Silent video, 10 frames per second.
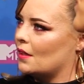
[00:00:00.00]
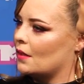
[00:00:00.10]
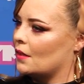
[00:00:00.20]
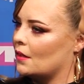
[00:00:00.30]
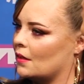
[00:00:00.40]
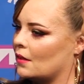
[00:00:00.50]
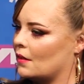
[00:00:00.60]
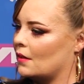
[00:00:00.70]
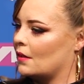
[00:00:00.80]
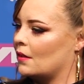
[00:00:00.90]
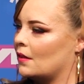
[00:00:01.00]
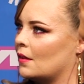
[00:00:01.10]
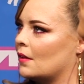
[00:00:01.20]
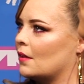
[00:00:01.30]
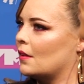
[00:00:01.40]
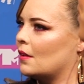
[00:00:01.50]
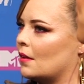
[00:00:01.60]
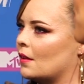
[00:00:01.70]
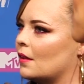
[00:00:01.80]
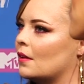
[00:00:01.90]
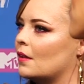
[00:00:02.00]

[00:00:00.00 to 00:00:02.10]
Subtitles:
The person shown says nothing.